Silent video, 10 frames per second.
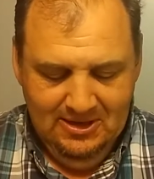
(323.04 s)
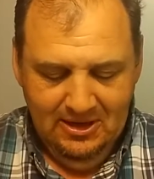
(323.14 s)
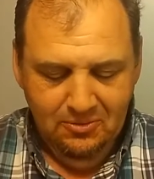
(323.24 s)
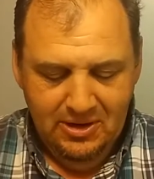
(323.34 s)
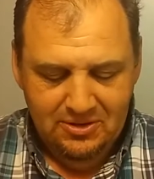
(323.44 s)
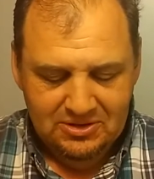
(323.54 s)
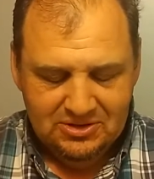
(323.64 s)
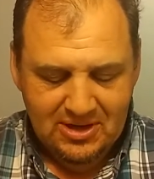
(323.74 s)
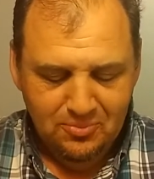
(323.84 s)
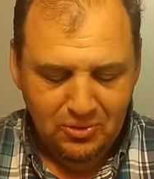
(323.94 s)
anyway, the
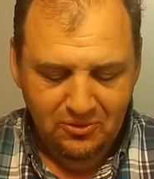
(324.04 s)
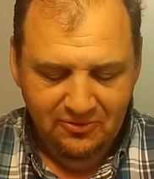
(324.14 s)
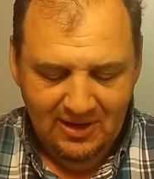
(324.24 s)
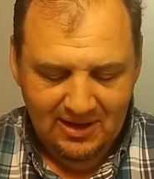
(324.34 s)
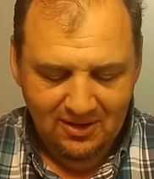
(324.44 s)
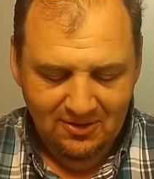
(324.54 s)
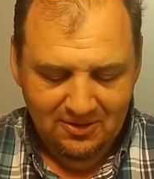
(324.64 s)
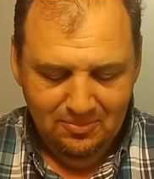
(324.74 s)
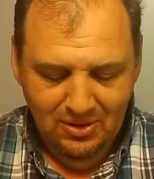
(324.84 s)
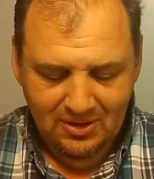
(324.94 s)
scent profile
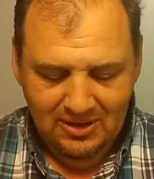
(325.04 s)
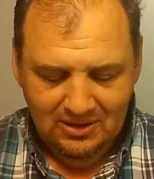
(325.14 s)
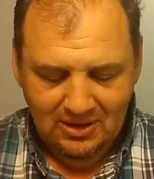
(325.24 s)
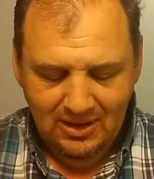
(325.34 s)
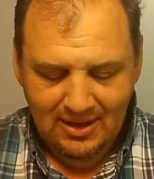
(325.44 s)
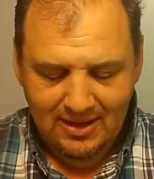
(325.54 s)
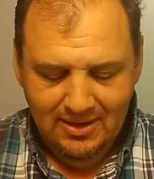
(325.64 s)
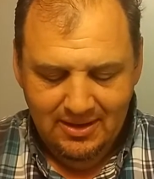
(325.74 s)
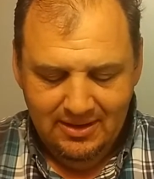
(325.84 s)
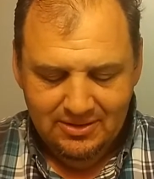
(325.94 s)
on Bonnie and
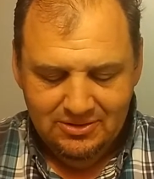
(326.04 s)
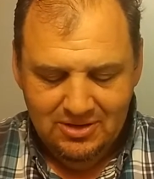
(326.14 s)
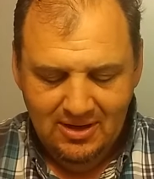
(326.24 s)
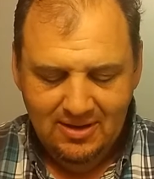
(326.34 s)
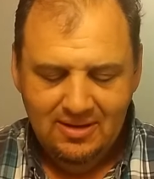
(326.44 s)
Clyde is